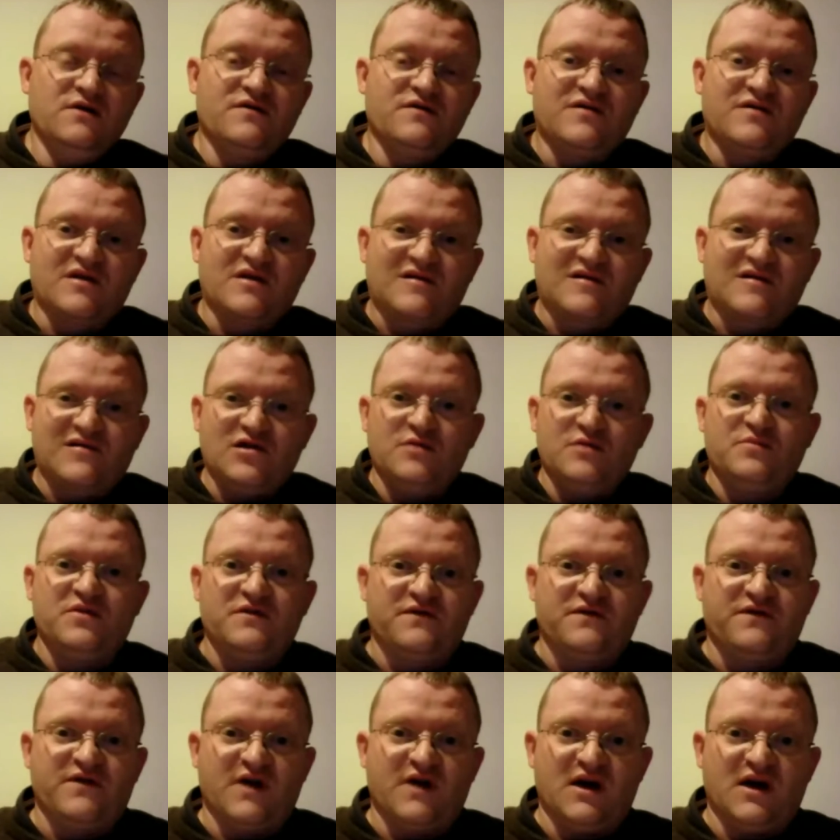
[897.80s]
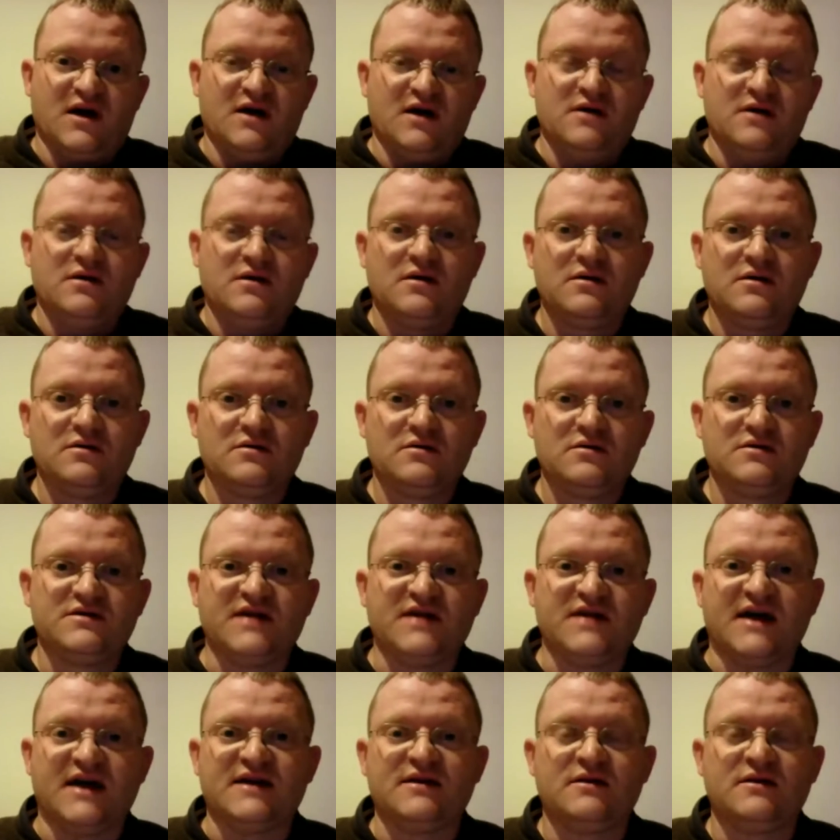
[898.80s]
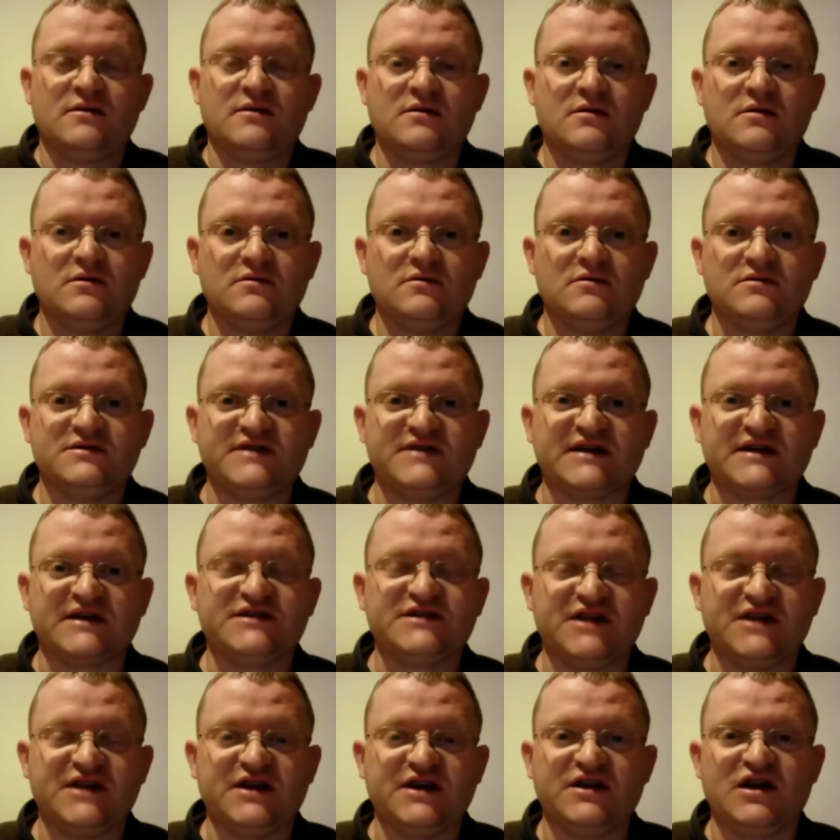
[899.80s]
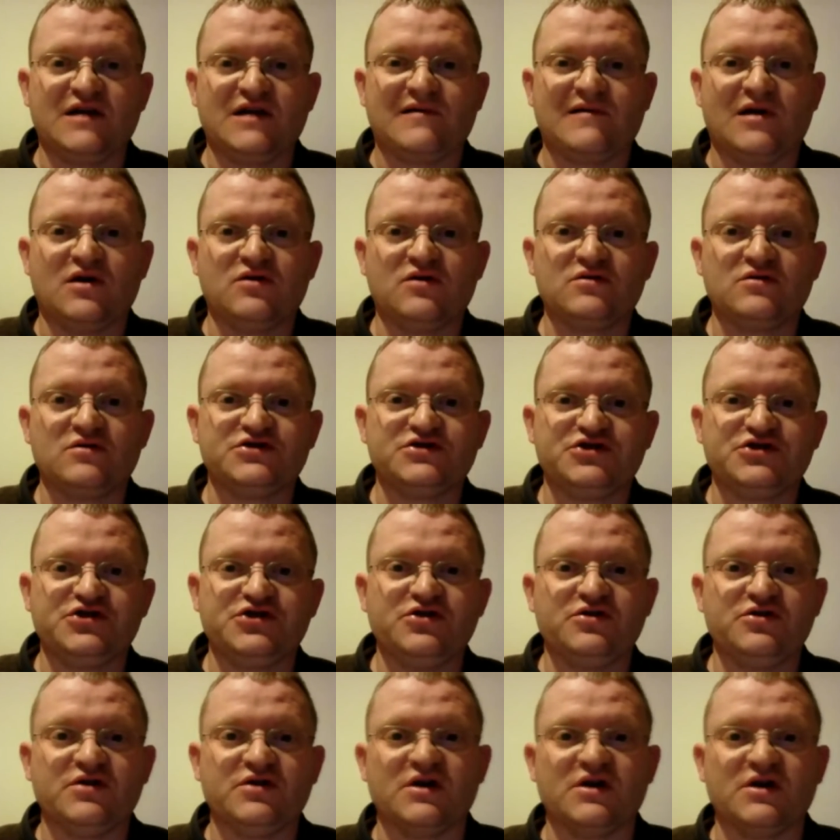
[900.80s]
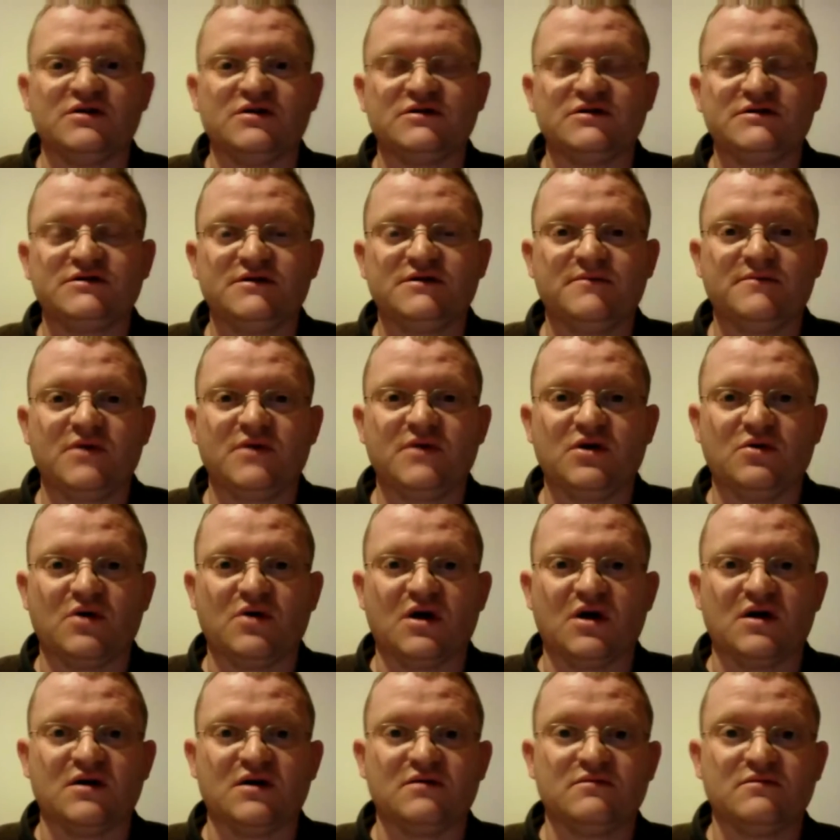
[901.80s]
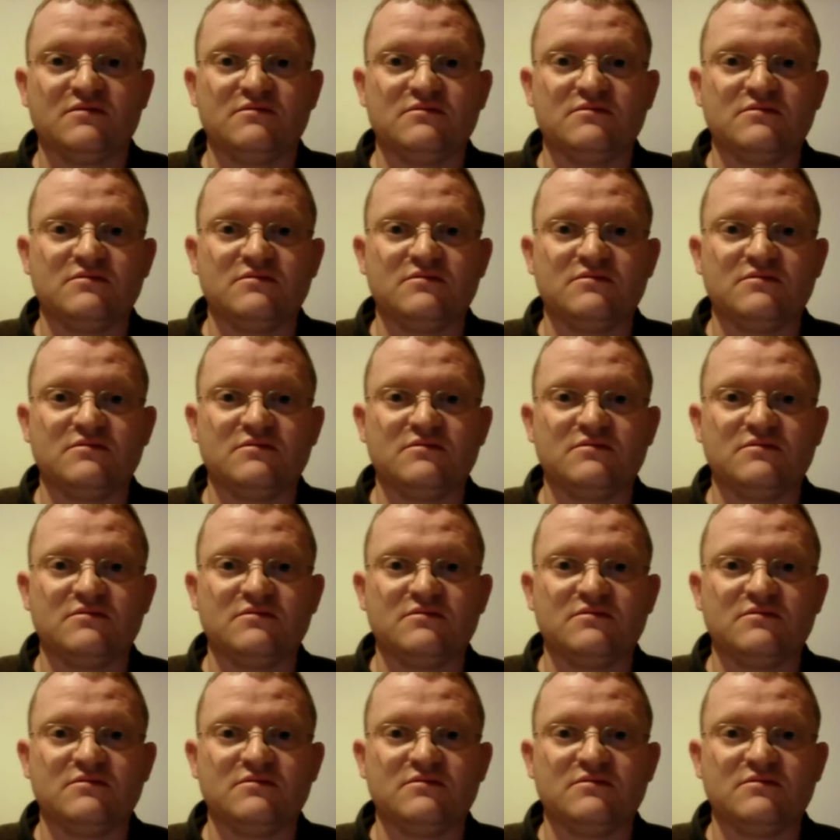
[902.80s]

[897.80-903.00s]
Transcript: for a group of 10, 16-year-old students who are,